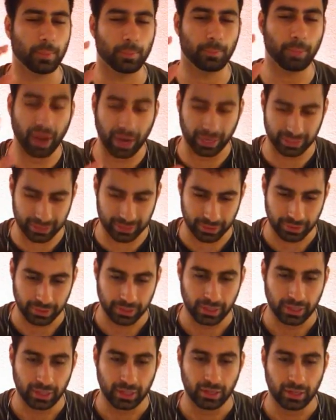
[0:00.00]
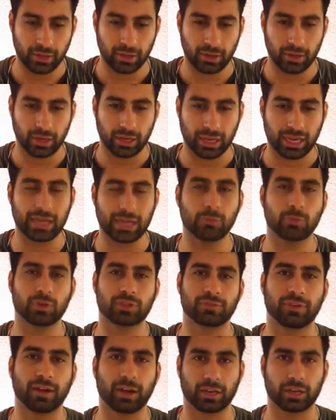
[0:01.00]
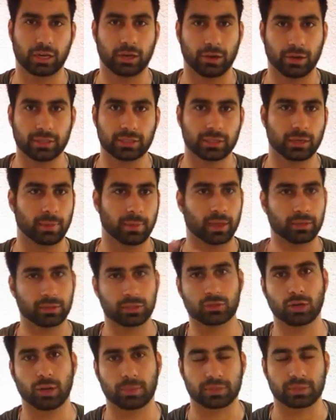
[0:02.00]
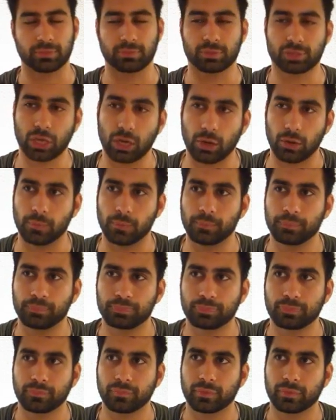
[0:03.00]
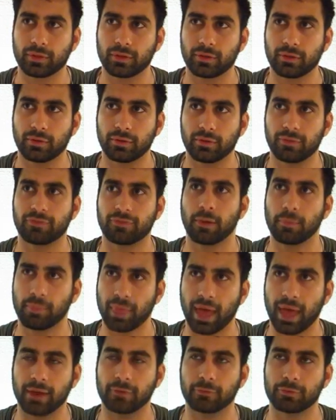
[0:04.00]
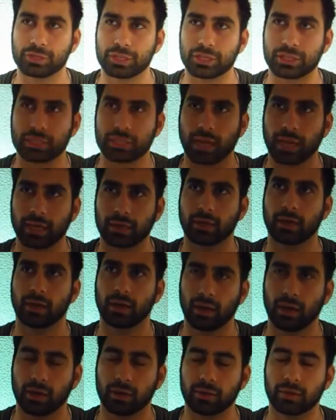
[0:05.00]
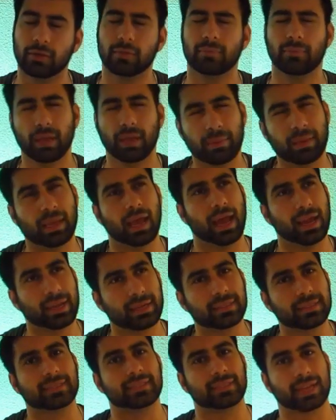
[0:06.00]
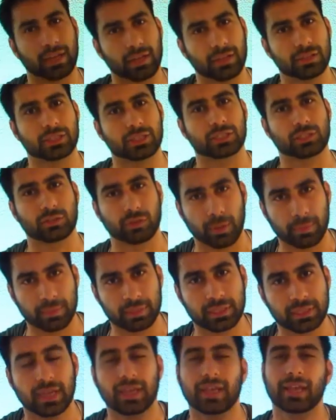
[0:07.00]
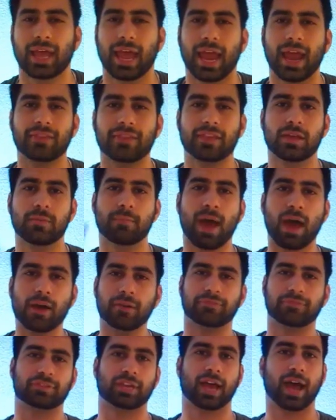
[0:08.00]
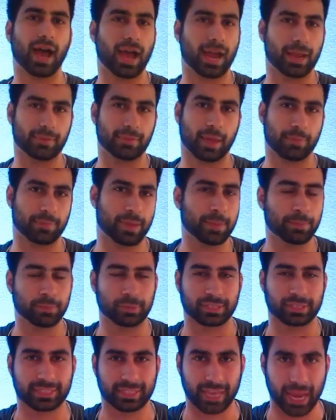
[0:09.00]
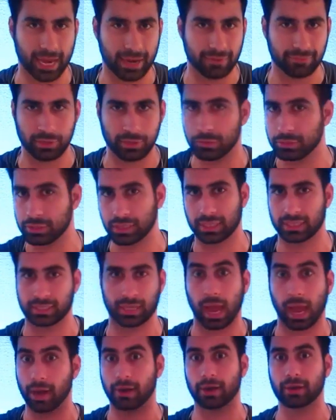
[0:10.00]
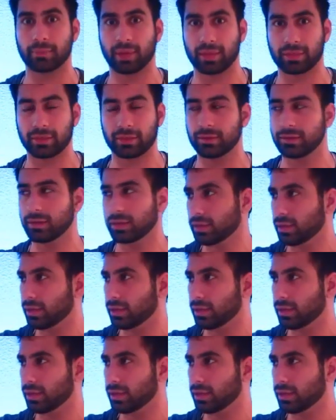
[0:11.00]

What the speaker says: But he was very curious about the scripts. So from that was just like, maybe I could sell the scripts. And the amount of time that people save using this hiring method